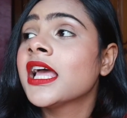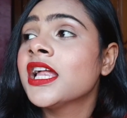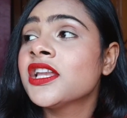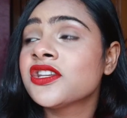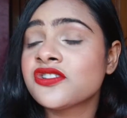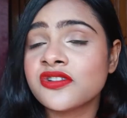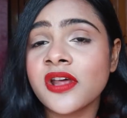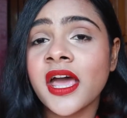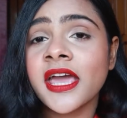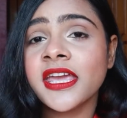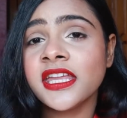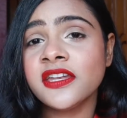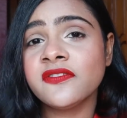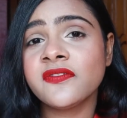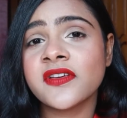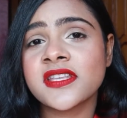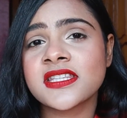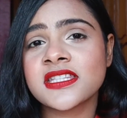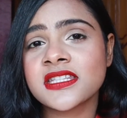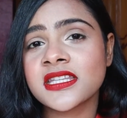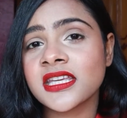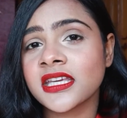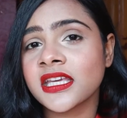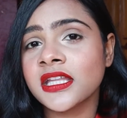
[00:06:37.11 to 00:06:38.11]
try
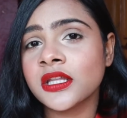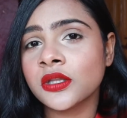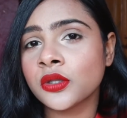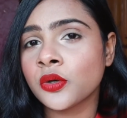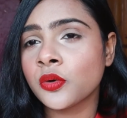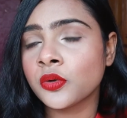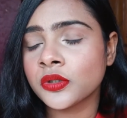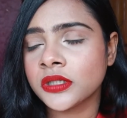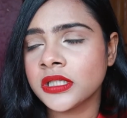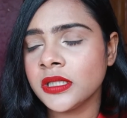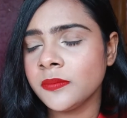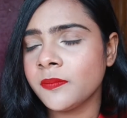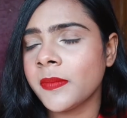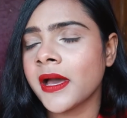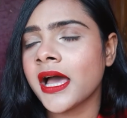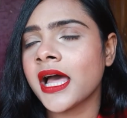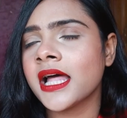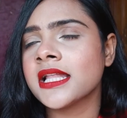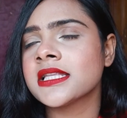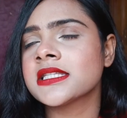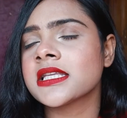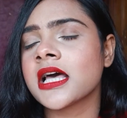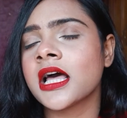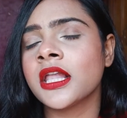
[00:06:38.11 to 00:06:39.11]
investing in dhoti pants.